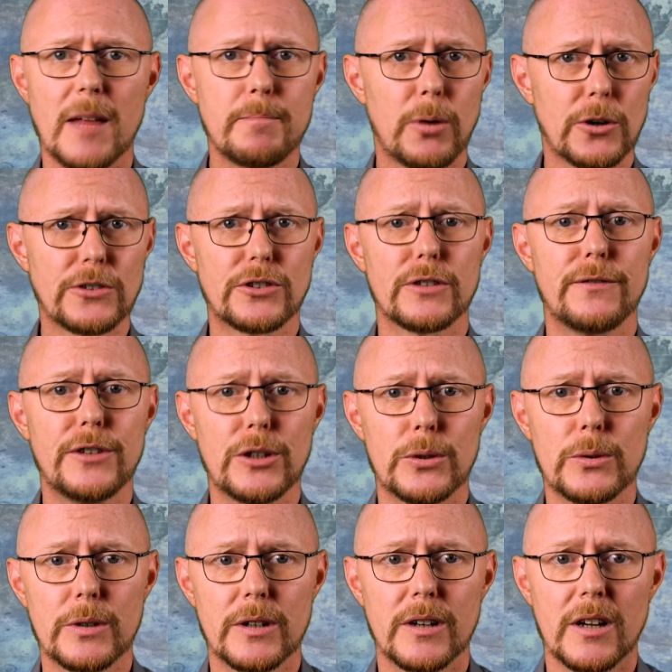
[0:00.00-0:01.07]
and points of
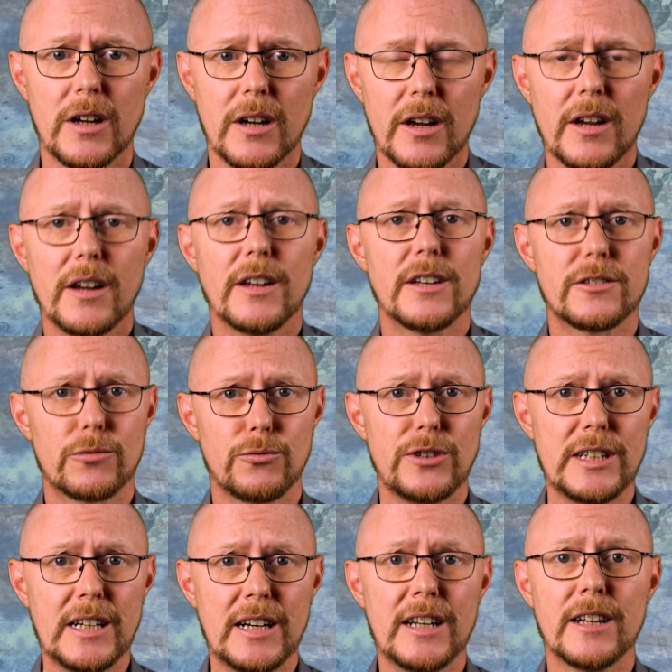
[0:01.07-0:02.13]
view, is
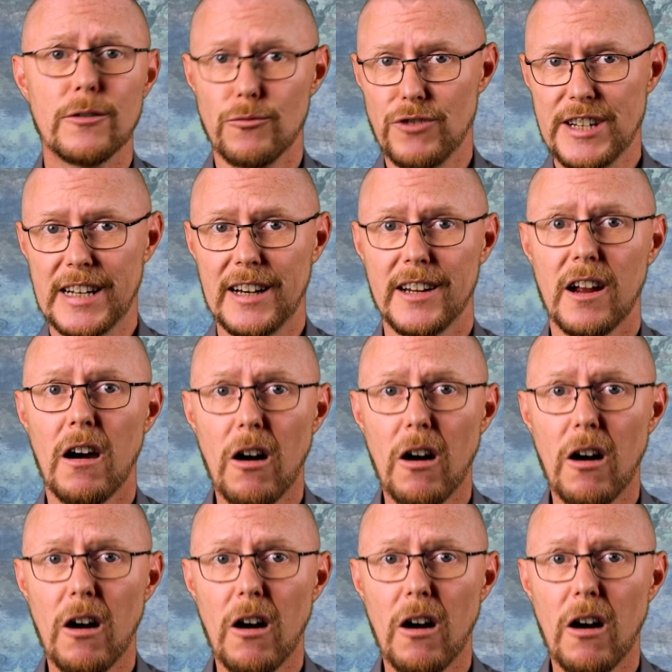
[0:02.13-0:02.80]
really, really